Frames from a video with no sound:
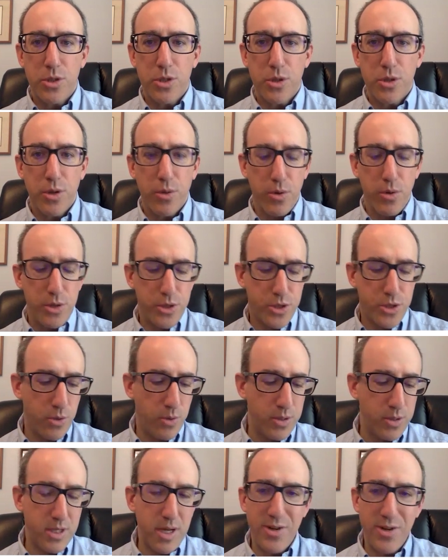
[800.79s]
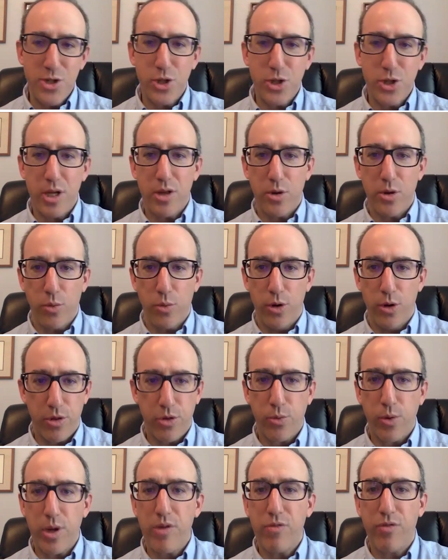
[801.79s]
So essentially there were
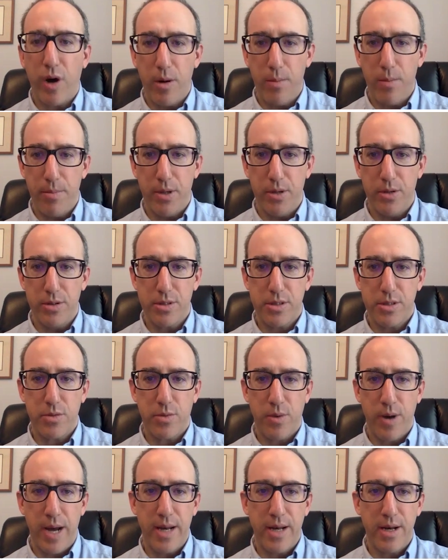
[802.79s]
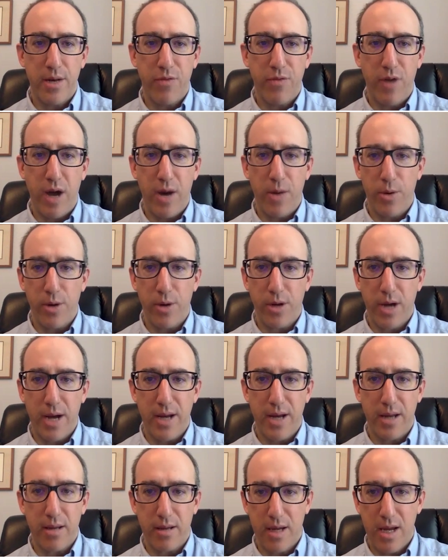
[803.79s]
3 farm bills, And if I were to
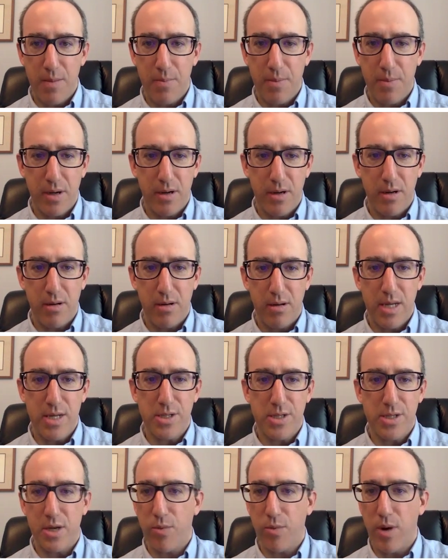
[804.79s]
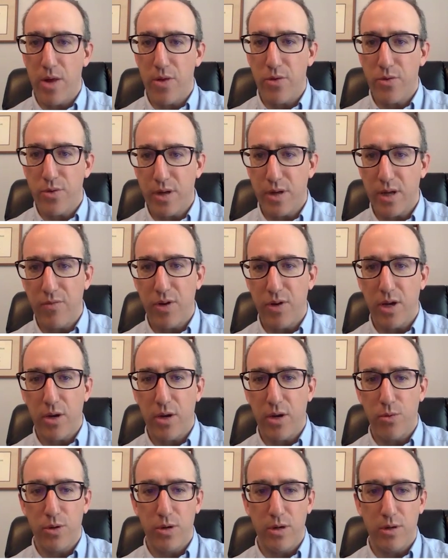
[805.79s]
kind of keep it easy rather than giving
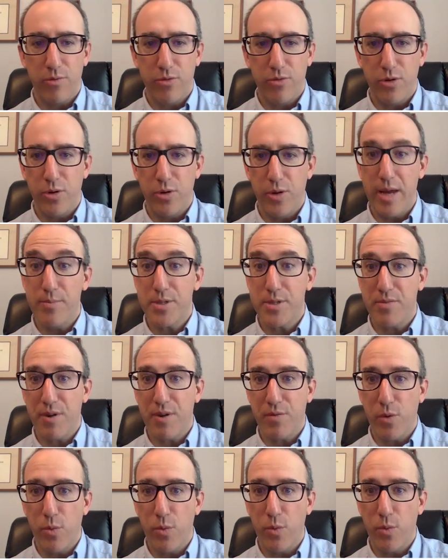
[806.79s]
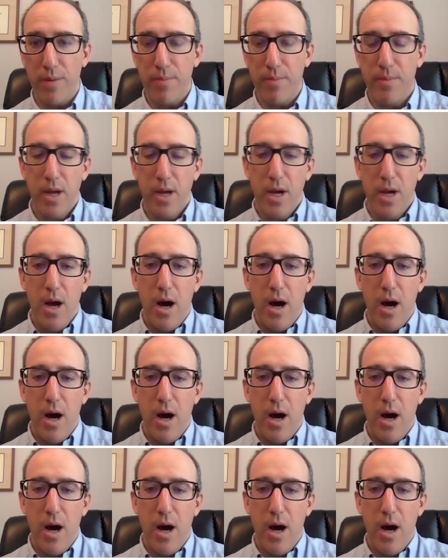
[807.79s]
you the full names of everyone,